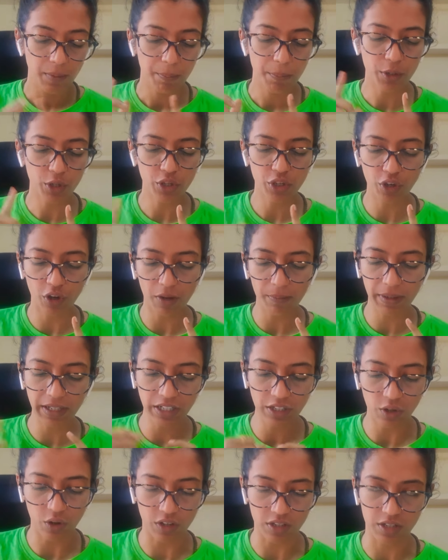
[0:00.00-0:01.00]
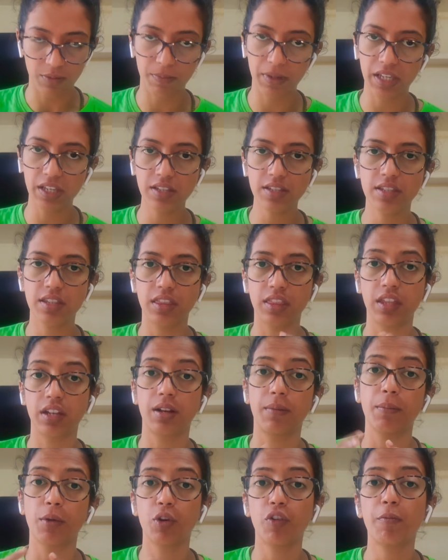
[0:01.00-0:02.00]
Procurement cost, because the
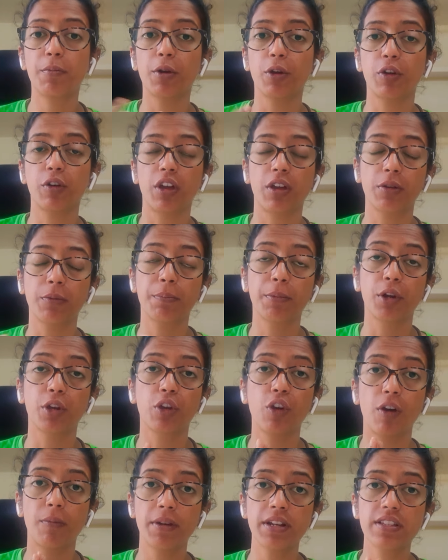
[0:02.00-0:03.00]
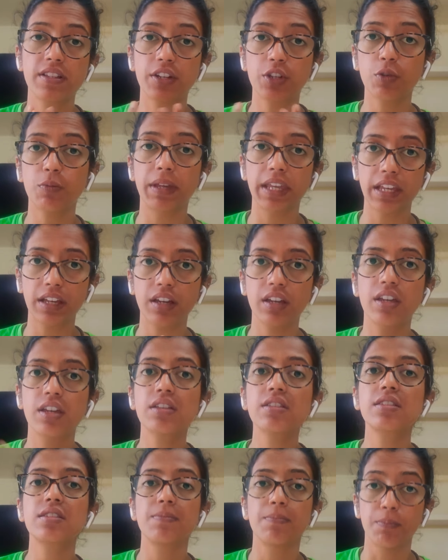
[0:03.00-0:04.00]
number of procurements that you make
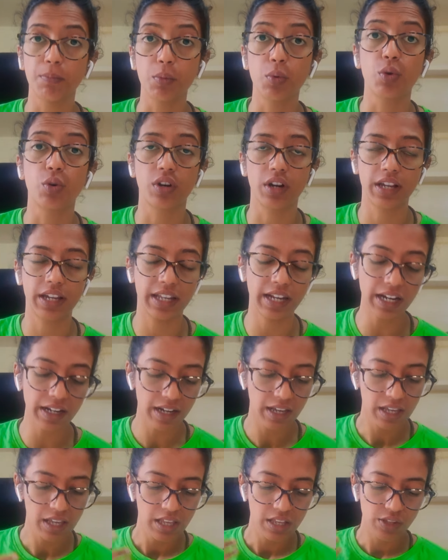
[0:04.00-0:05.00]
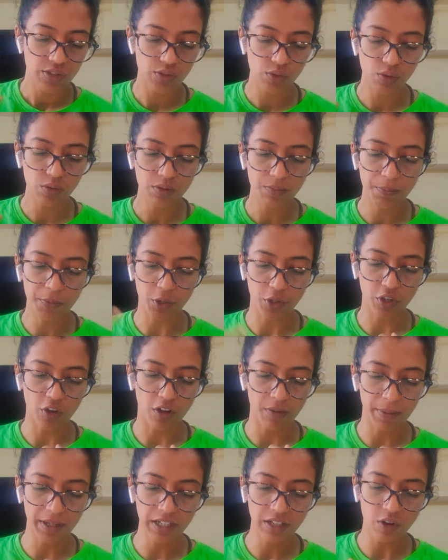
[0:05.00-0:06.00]
is more, correct? So
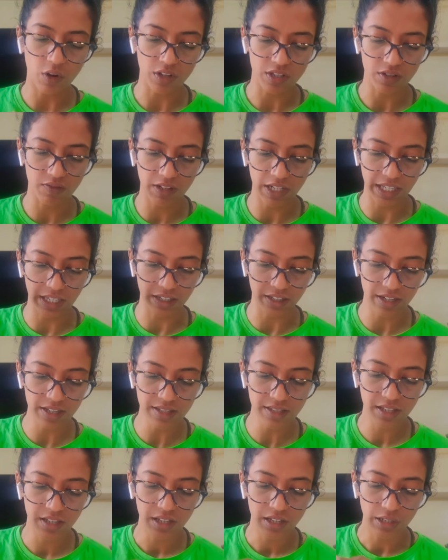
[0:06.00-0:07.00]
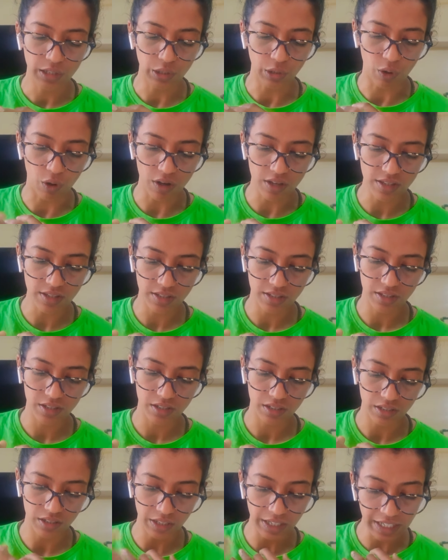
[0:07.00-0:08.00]
procurement cost will increase.
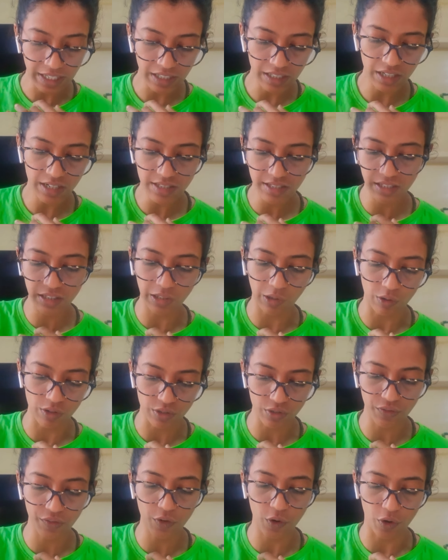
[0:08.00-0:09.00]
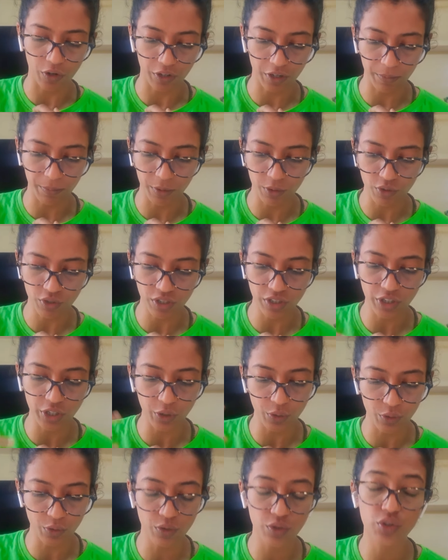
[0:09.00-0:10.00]
Increase in loss of contribution
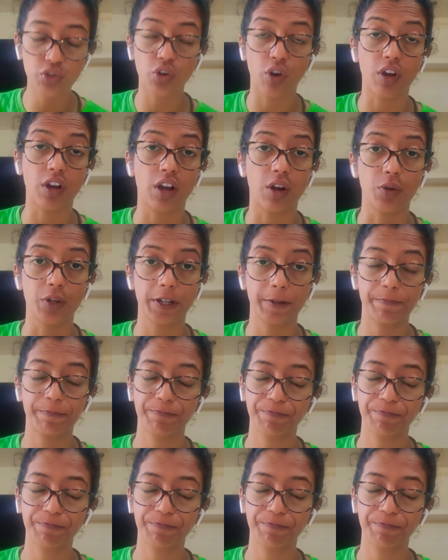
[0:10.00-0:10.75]
due to stock out.